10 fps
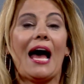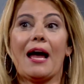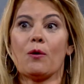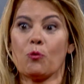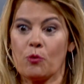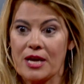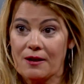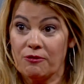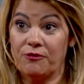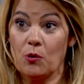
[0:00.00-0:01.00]
I
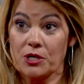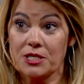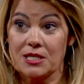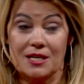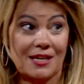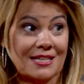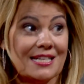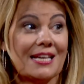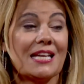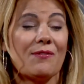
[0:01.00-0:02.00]
reinforced it and
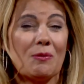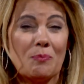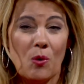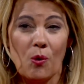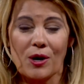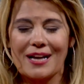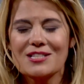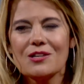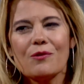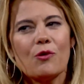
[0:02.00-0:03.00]
did it even more.
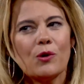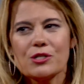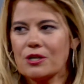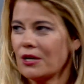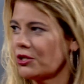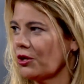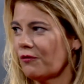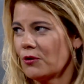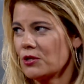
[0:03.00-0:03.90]
And so of course on your